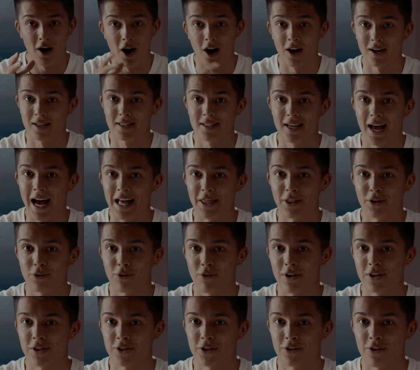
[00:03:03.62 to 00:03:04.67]
us at the
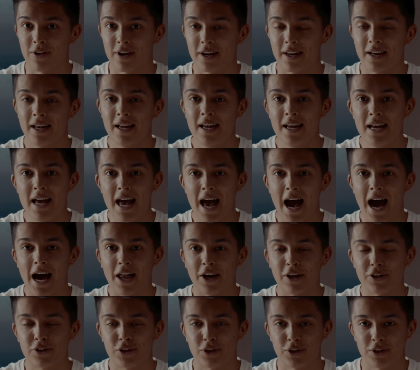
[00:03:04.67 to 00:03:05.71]
green screen, and
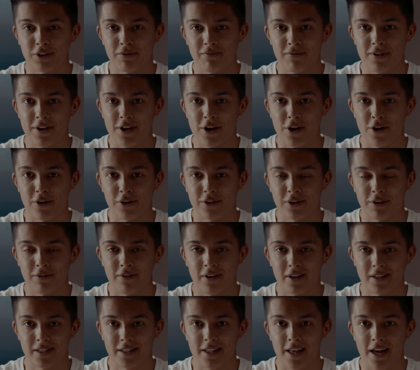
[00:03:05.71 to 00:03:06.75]
I took some videos of
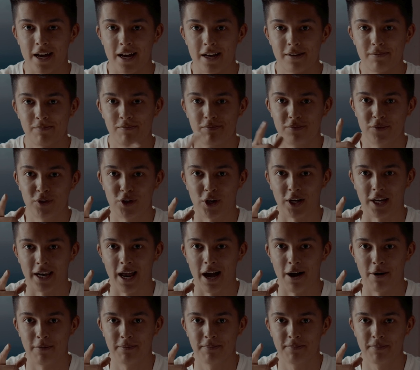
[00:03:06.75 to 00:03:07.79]
us there. Check it out.